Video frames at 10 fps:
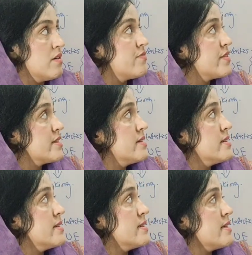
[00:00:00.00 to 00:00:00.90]
with
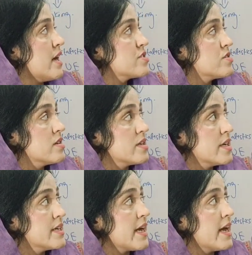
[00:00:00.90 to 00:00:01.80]
natural
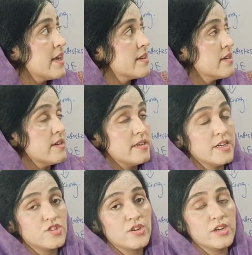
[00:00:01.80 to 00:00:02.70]
rate and
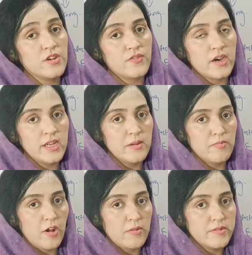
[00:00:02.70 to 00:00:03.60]
natural rate of
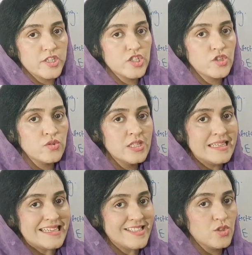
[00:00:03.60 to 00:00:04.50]
unemployment. So
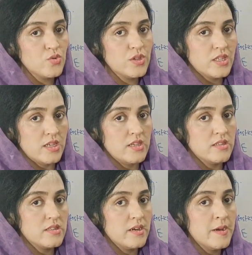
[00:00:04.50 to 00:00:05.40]
these two
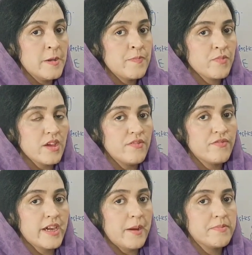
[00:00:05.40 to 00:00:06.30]
things,
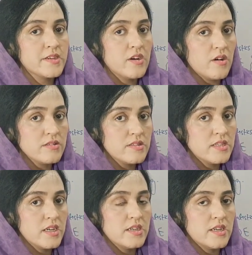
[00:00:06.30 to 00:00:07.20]
if kept
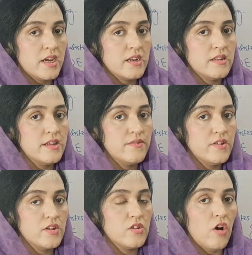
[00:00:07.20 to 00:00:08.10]
constant, and they
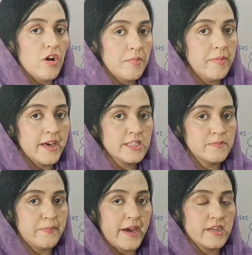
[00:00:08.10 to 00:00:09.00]
will not be
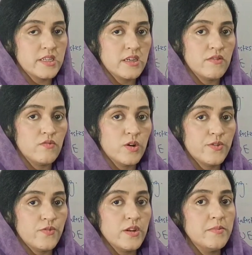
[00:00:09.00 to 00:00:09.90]
expecting
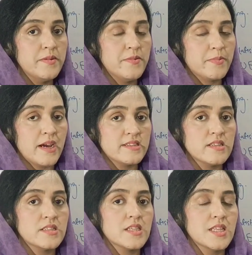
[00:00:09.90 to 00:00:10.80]
what will be
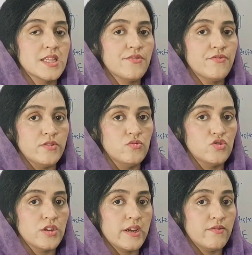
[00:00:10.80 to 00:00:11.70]
prices in the
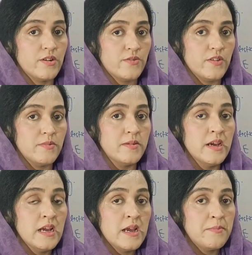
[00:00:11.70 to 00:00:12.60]
future, what will
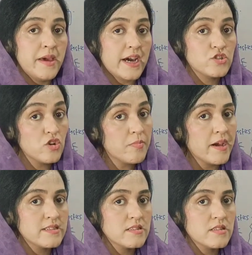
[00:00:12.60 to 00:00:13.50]
be actual
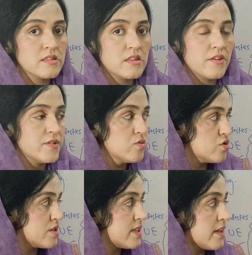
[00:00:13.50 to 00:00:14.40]
prices in the
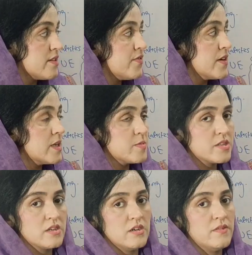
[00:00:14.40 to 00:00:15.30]
future, then the Phillips
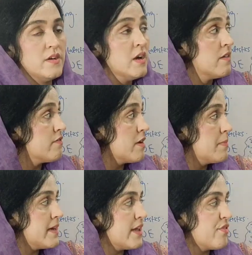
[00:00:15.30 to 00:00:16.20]
curve will
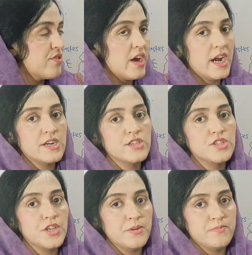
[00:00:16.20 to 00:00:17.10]
be in that
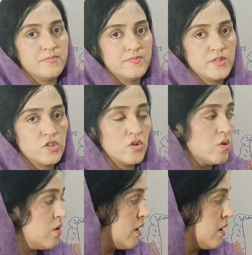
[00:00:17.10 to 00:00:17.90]
shape. So